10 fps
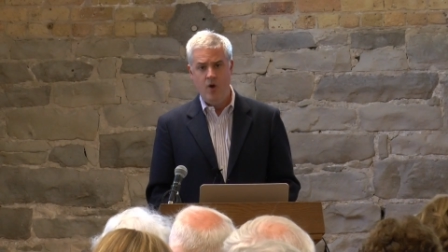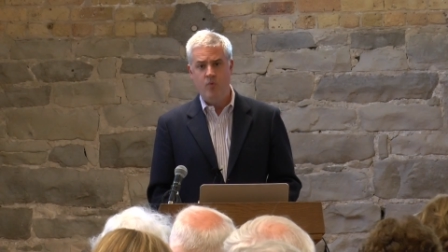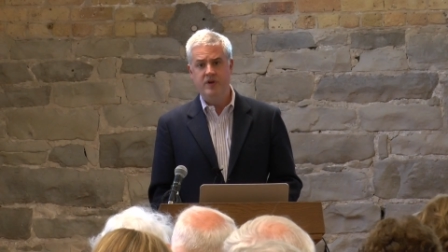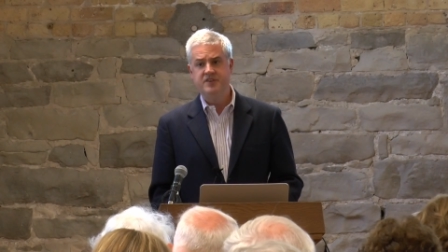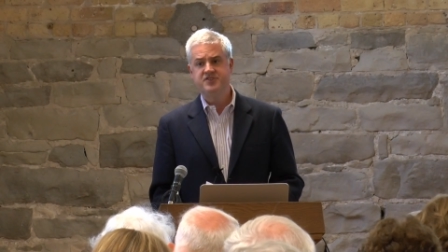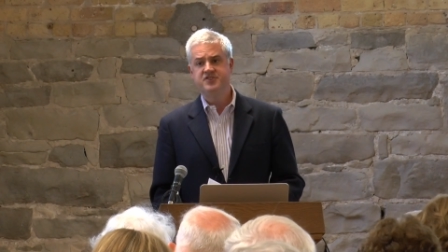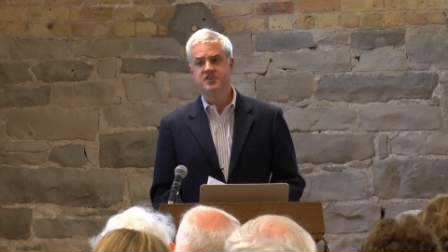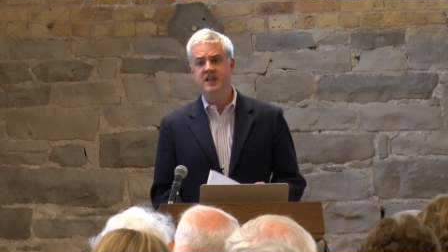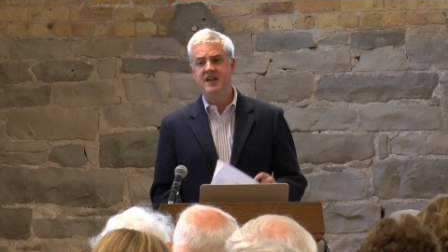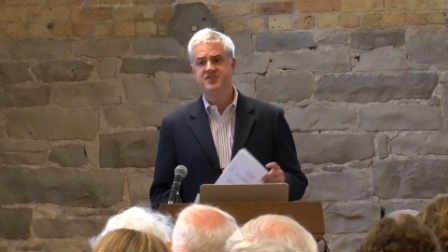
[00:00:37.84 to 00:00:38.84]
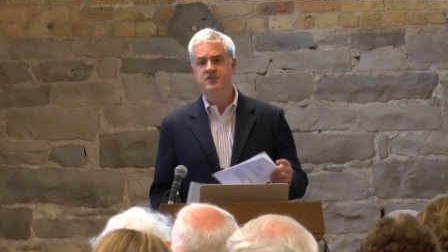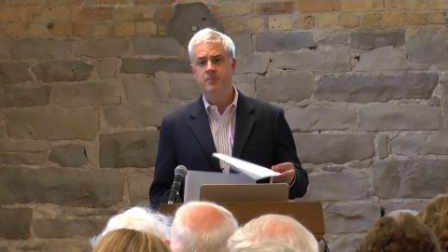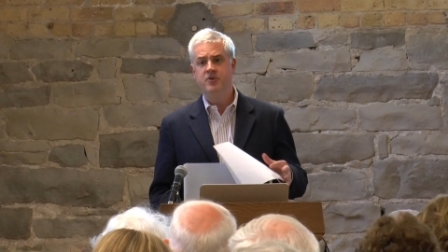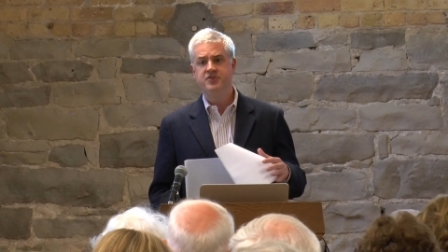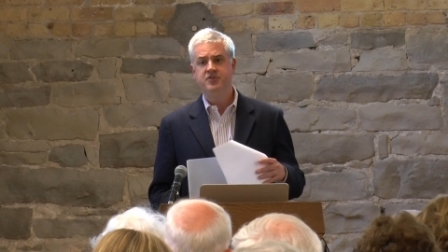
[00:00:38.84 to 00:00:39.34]
Well, this is class
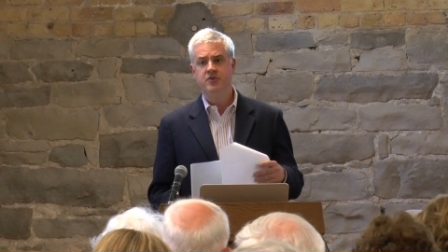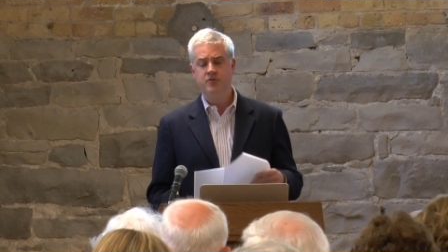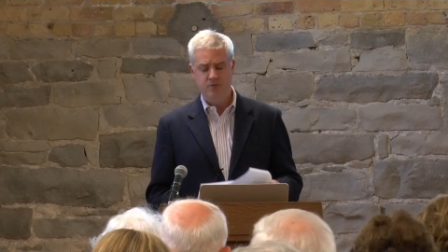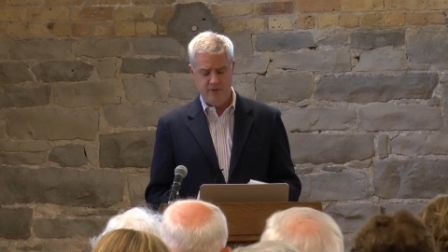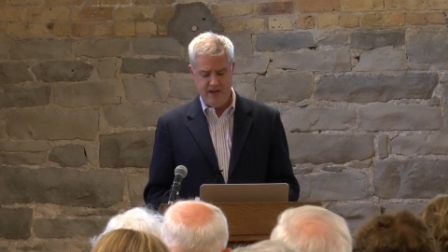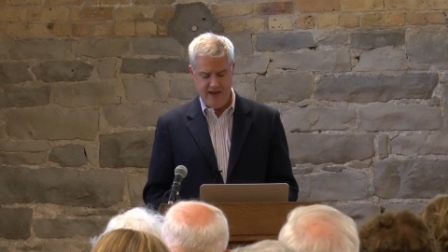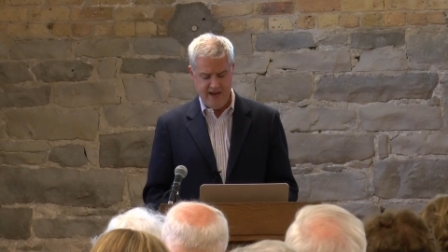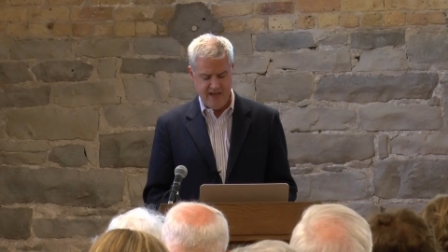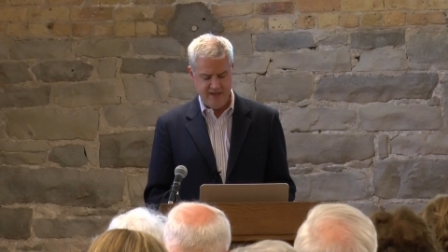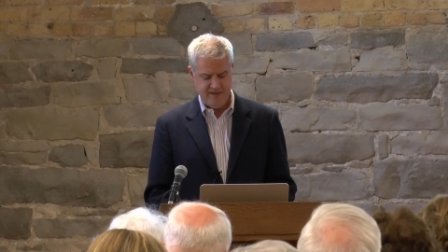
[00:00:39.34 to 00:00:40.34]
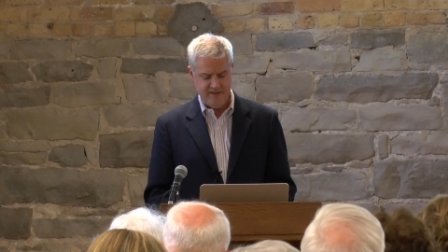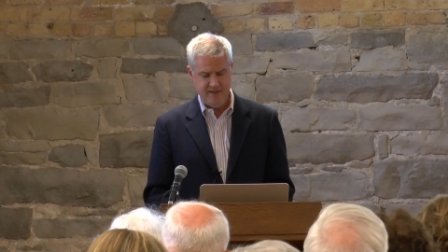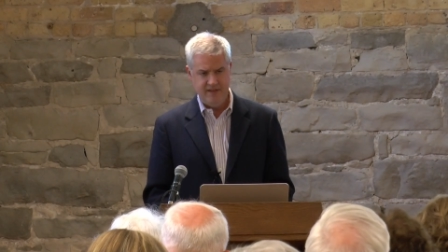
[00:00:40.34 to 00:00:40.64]
number two, and